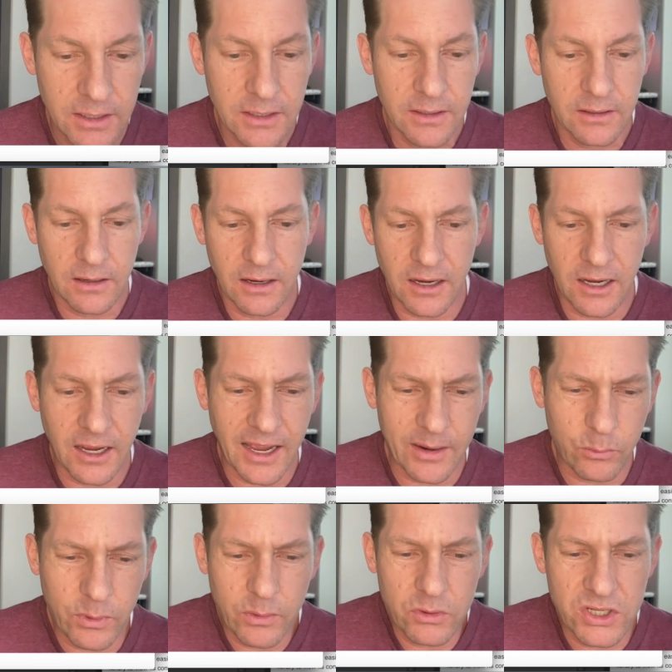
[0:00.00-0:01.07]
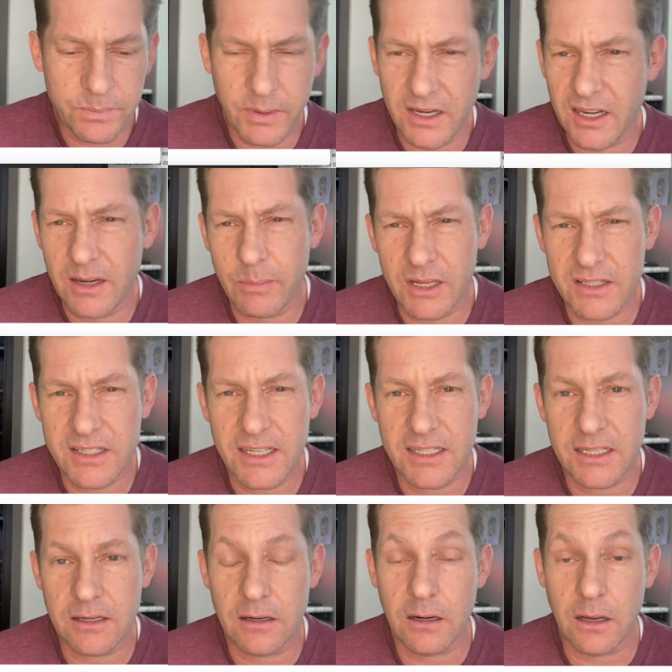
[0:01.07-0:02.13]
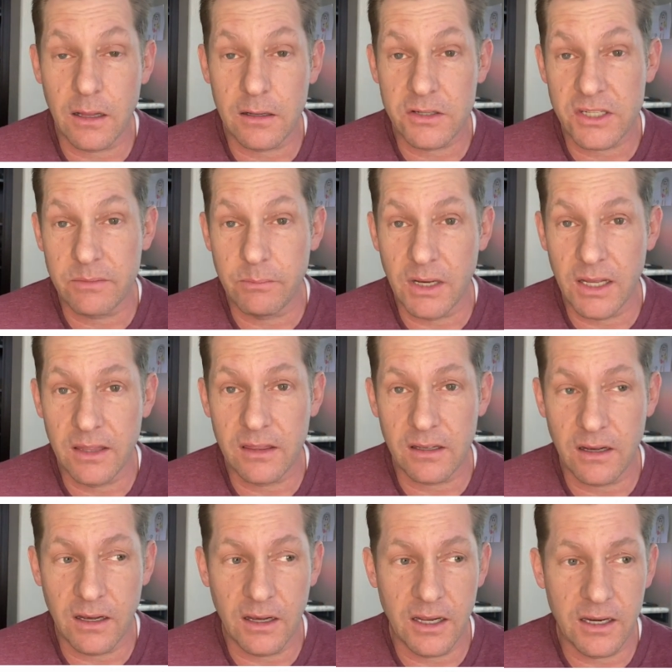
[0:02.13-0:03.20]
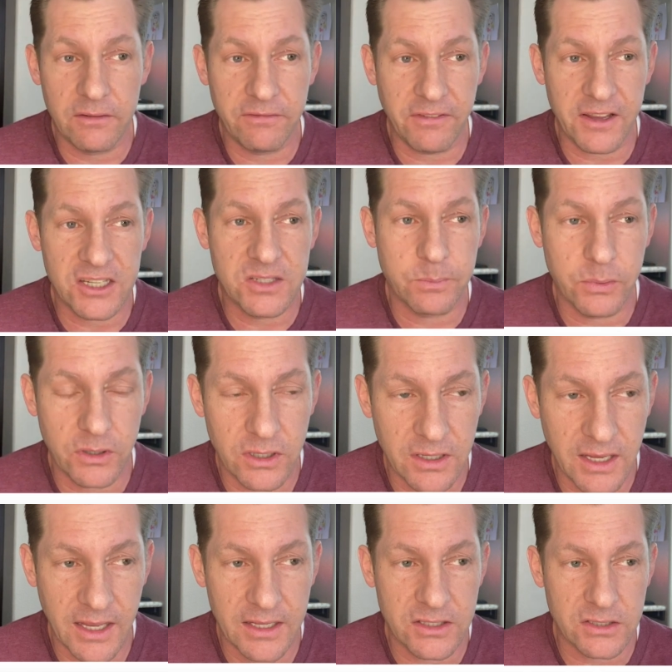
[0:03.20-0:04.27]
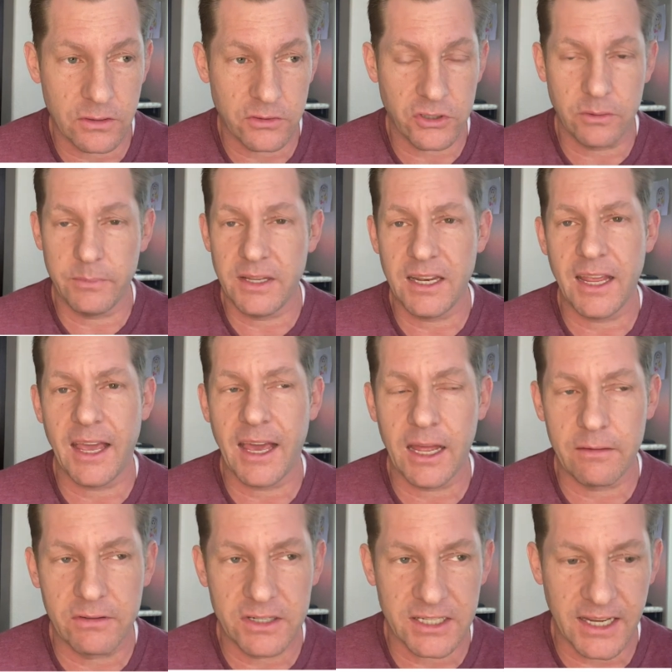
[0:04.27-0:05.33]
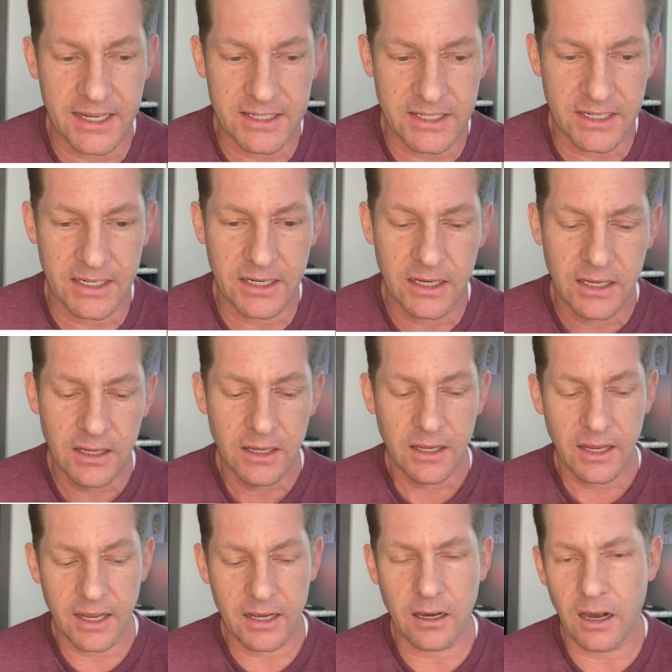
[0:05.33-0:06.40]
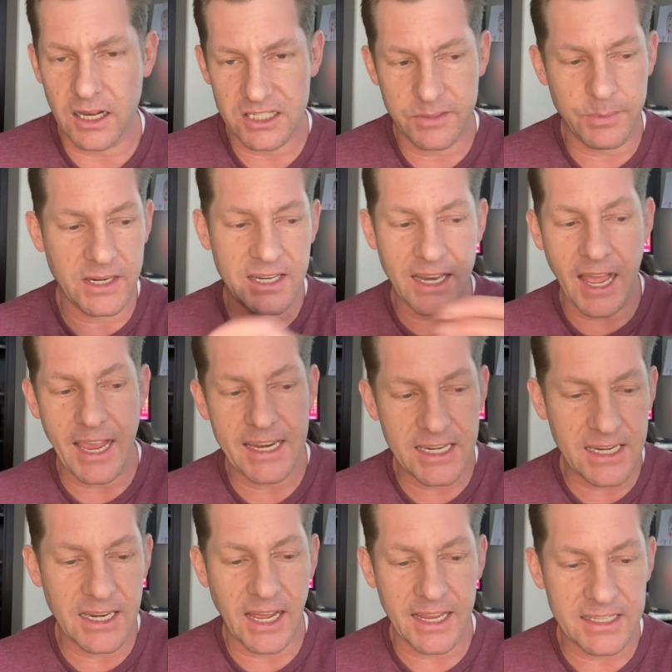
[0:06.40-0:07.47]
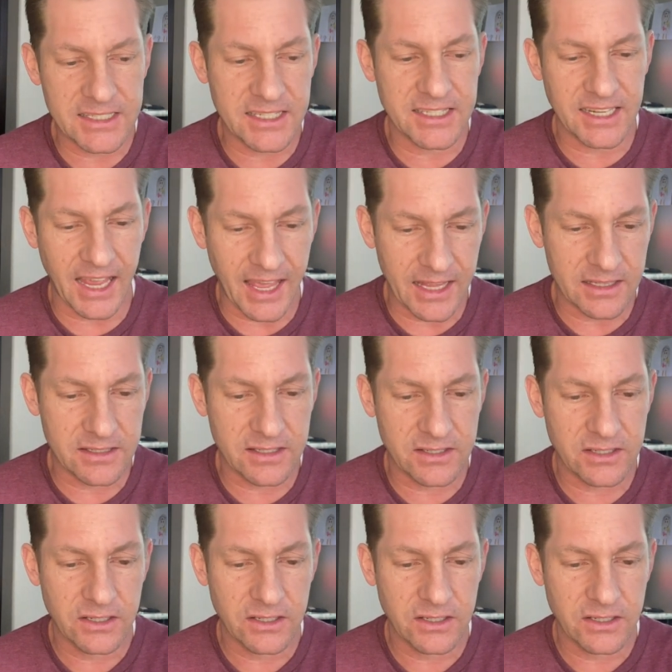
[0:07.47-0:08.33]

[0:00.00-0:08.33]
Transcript: We were spending about $600 a month on Facebook and social media advertising. It cost me 99 cents